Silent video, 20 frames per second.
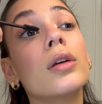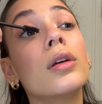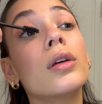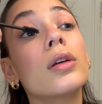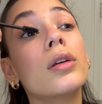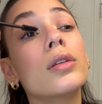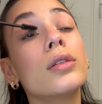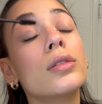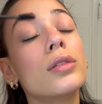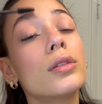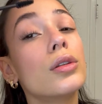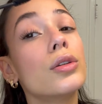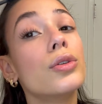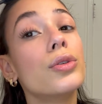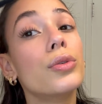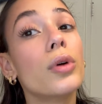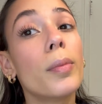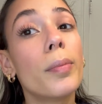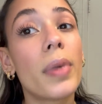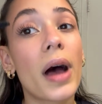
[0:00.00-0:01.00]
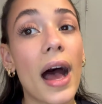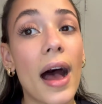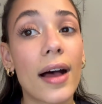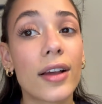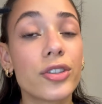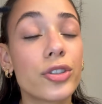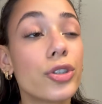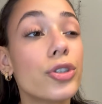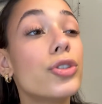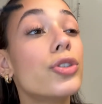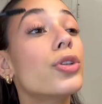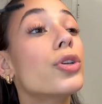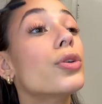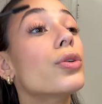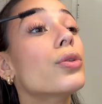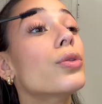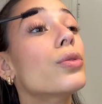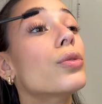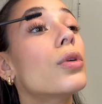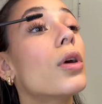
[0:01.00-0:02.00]
is to do a pass or
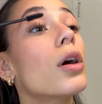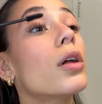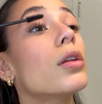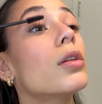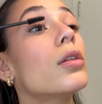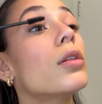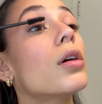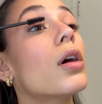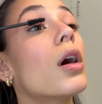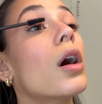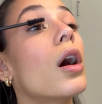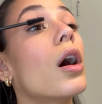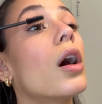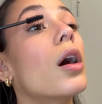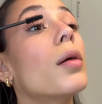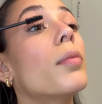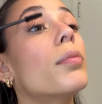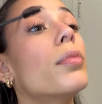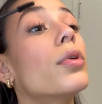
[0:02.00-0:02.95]
two on top.